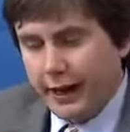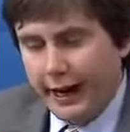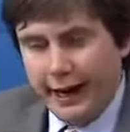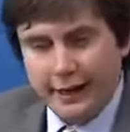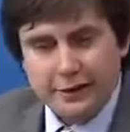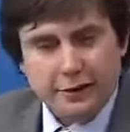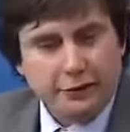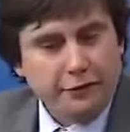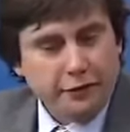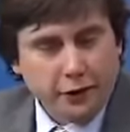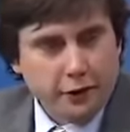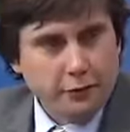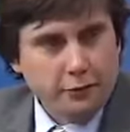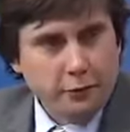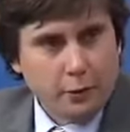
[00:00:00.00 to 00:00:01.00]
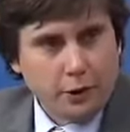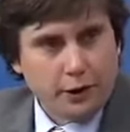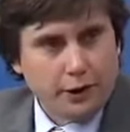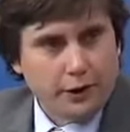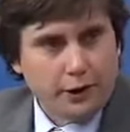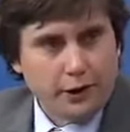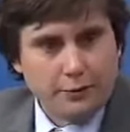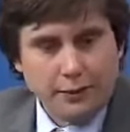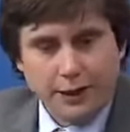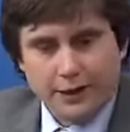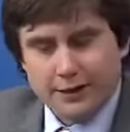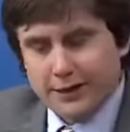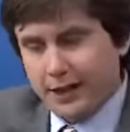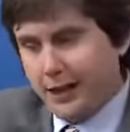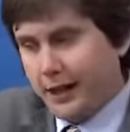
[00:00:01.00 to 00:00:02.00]
as a firm, we're going to
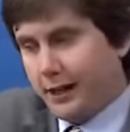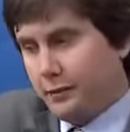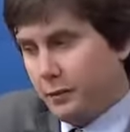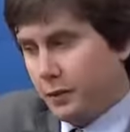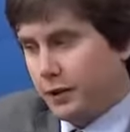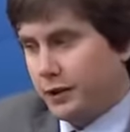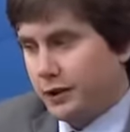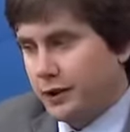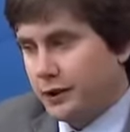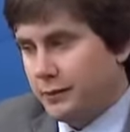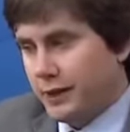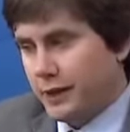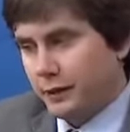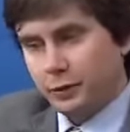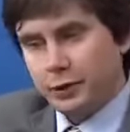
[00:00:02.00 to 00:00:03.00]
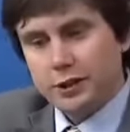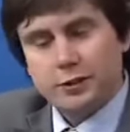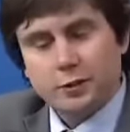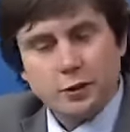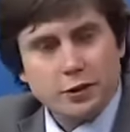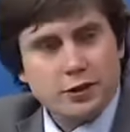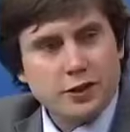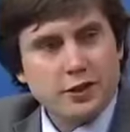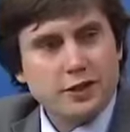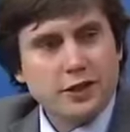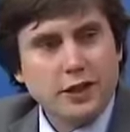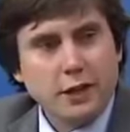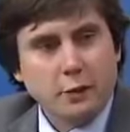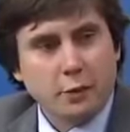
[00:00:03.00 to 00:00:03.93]
commit time, we're going to commit resources,